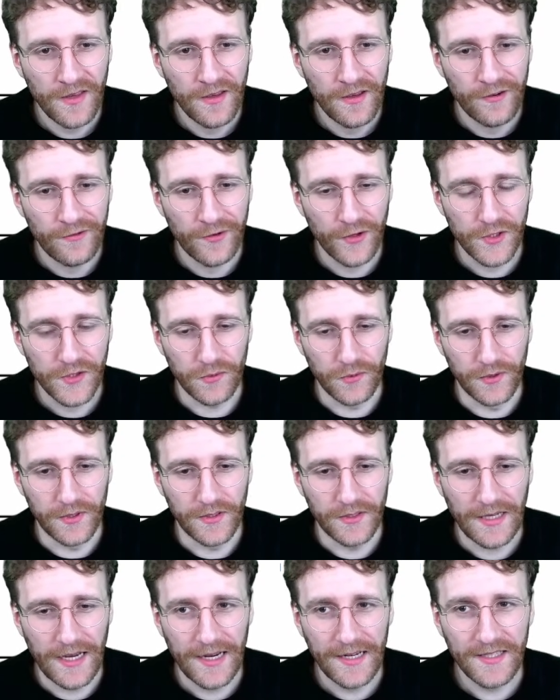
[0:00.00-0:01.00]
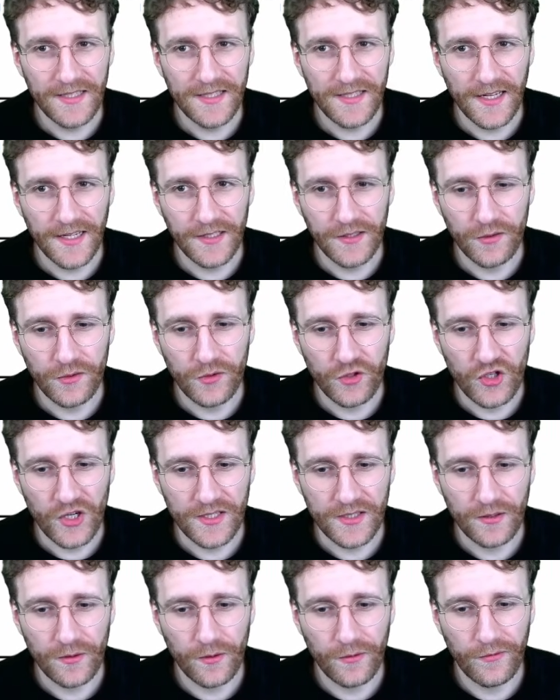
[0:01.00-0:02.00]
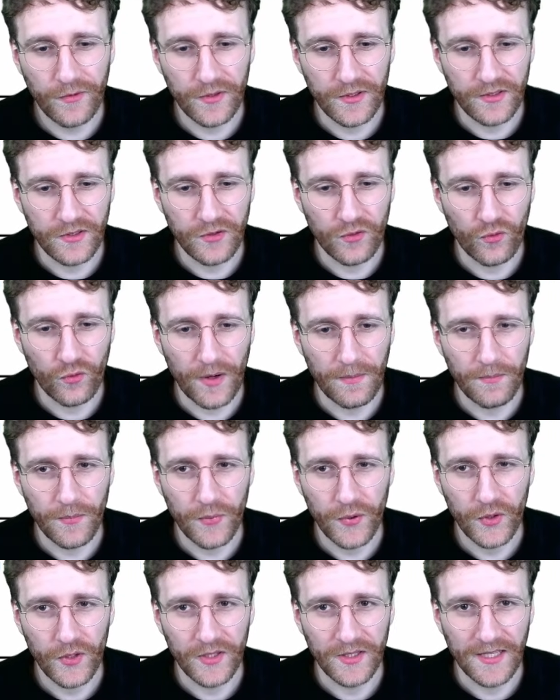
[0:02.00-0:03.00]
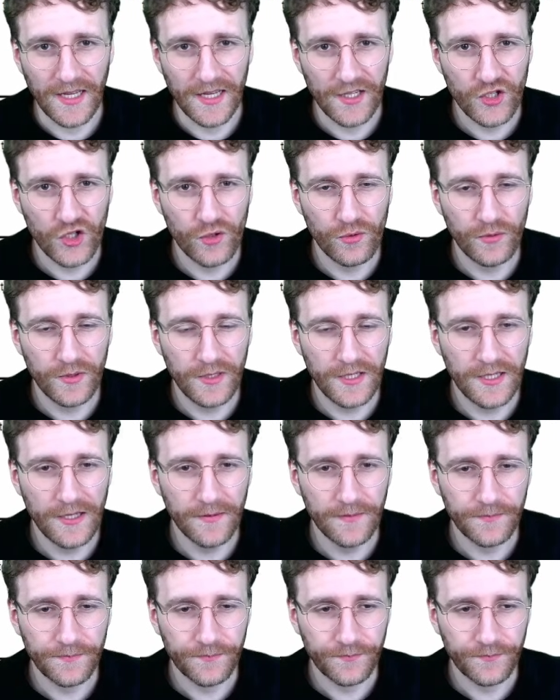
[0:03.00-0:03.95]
First duel. I decided to just go for the Trap Dust Shoot here.